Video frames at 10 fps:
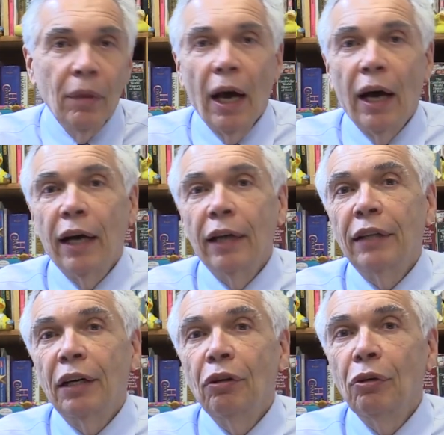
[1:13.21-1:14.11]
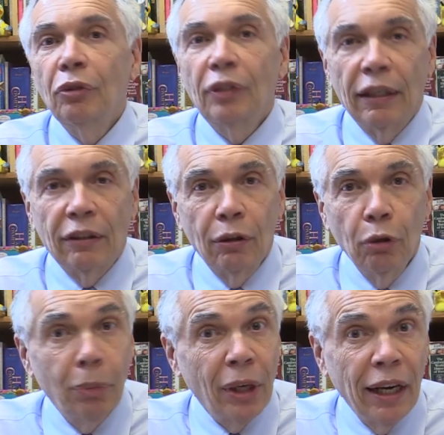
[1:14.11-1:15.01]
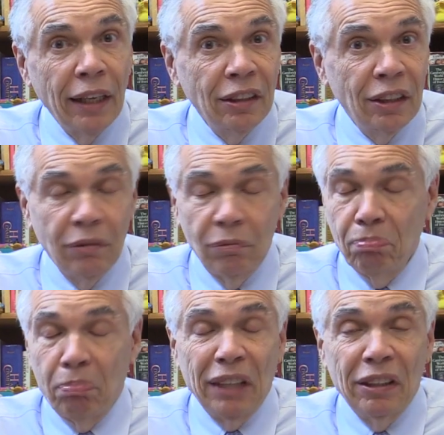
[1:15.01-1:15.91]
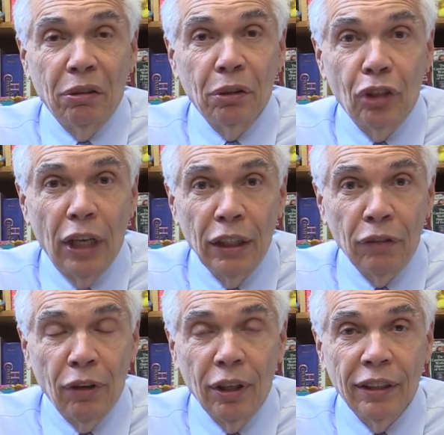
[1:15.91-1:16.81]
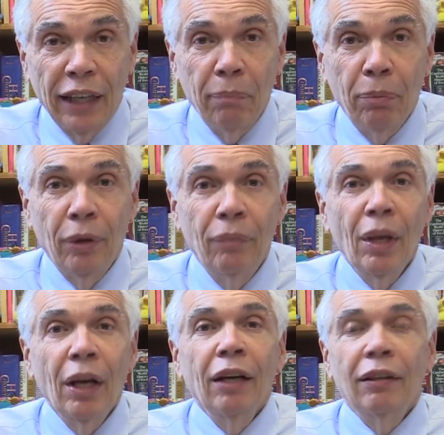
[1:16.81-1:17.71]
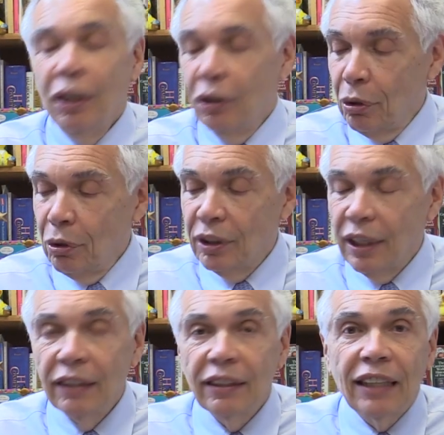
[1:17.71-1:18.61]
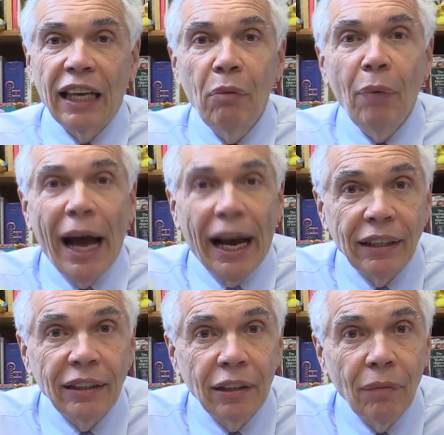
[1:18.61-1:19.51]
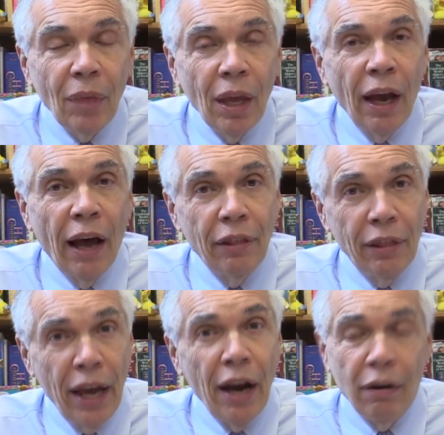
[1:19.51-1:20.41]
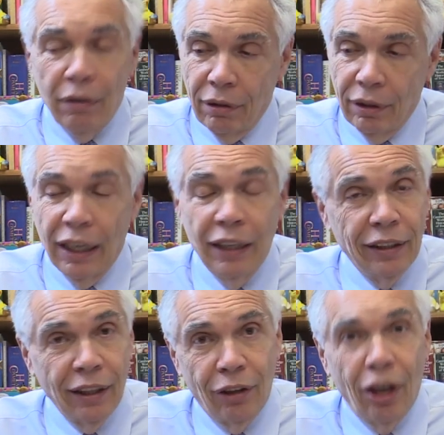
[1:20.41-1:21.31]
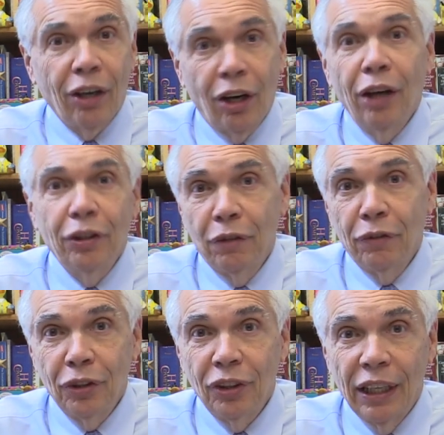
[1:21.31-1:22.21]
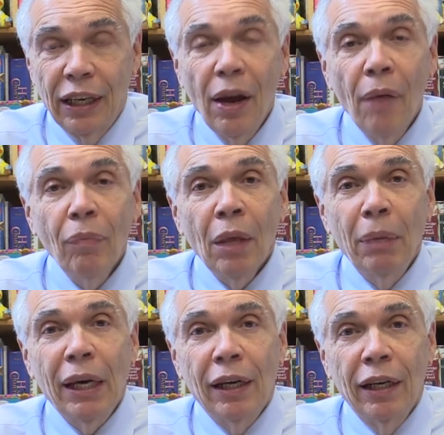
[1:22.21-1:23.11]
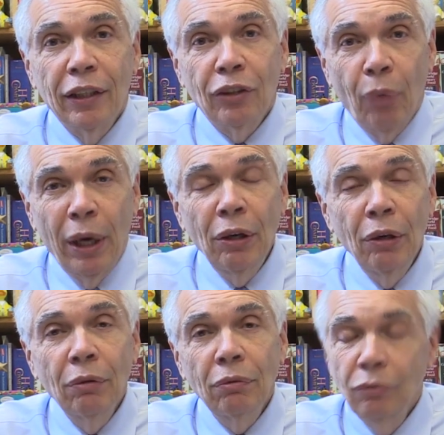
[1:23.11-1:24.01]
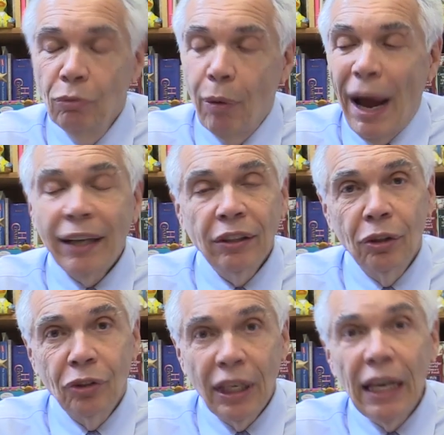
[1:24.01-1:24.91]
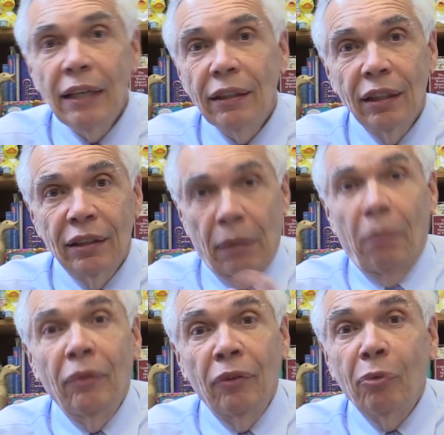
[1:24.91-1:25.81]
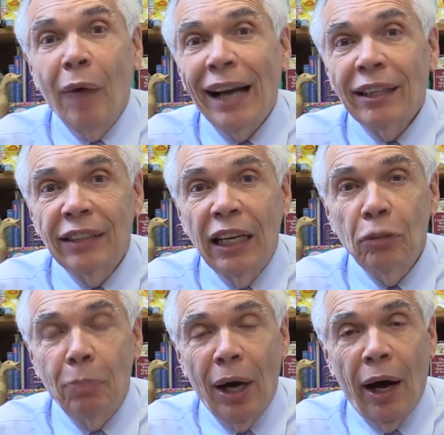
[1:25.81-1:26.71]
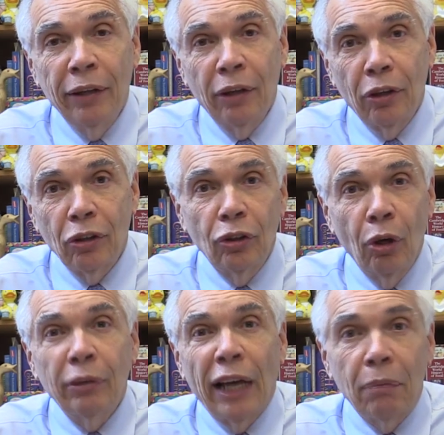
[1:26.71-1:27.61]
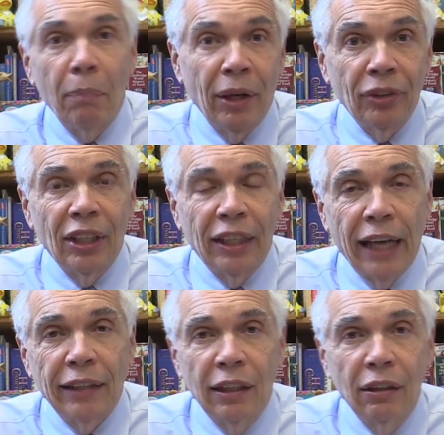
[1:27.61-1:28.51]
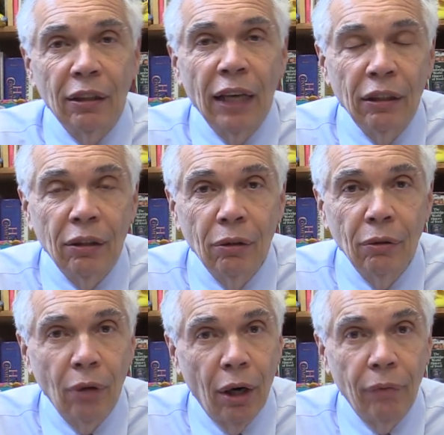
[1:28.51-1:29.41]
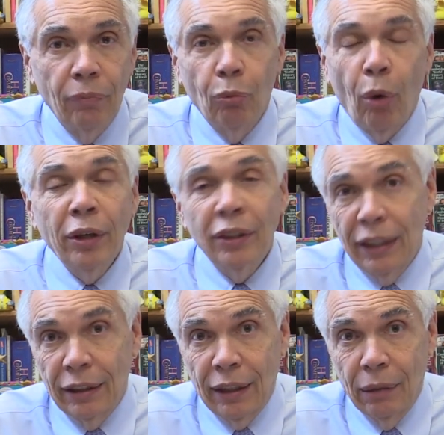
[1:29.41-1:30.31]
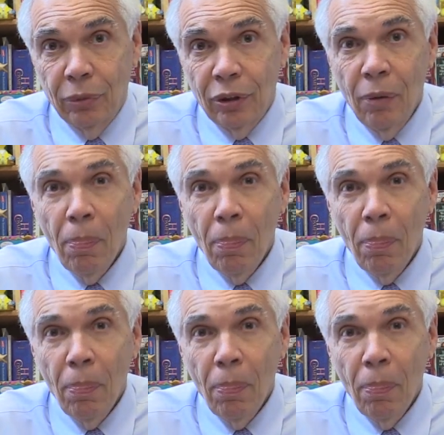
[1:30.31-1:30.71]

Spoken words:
They're used as lubricants, bicycle chains, for example. They're used in ski wax. And there is a lot of controversy, because when you wax your skis, some of the wax stays behind on the snow that melts. It gets into water systems.